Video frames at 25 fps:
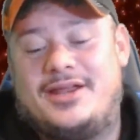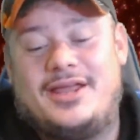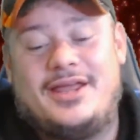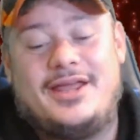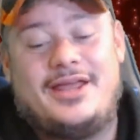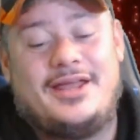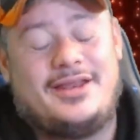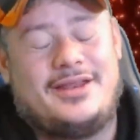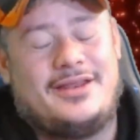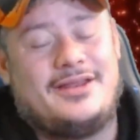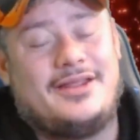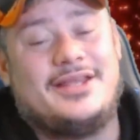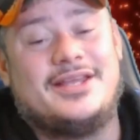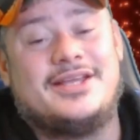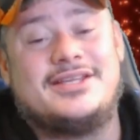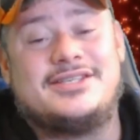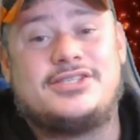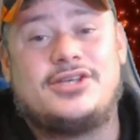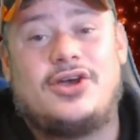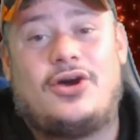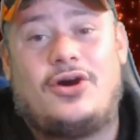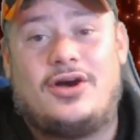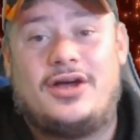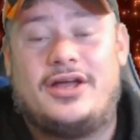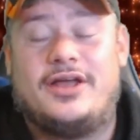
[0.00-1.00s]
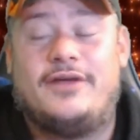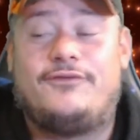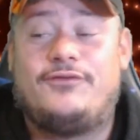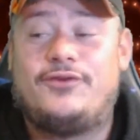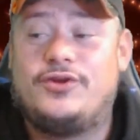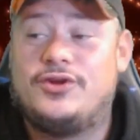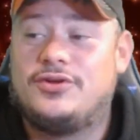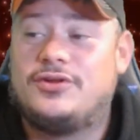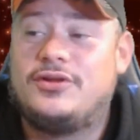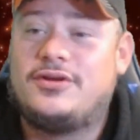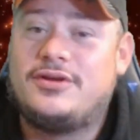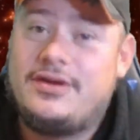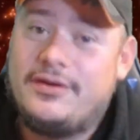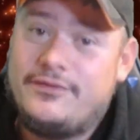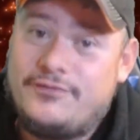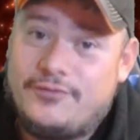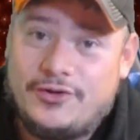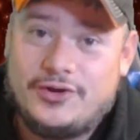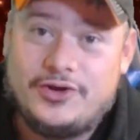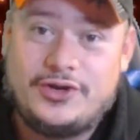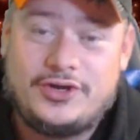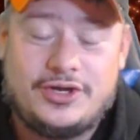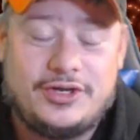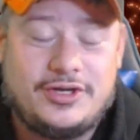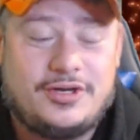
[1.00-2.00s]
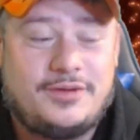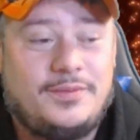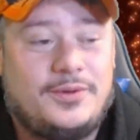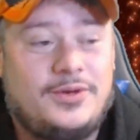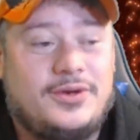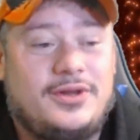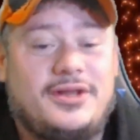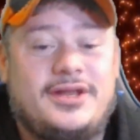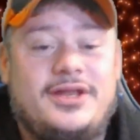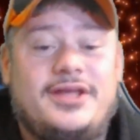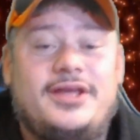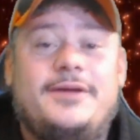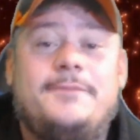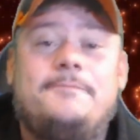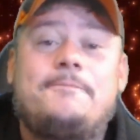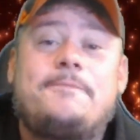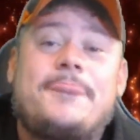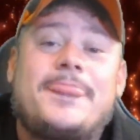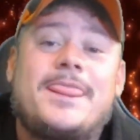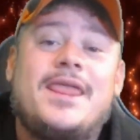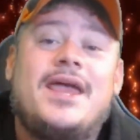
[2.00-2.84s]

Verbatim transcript: It is if you're looking for a good community,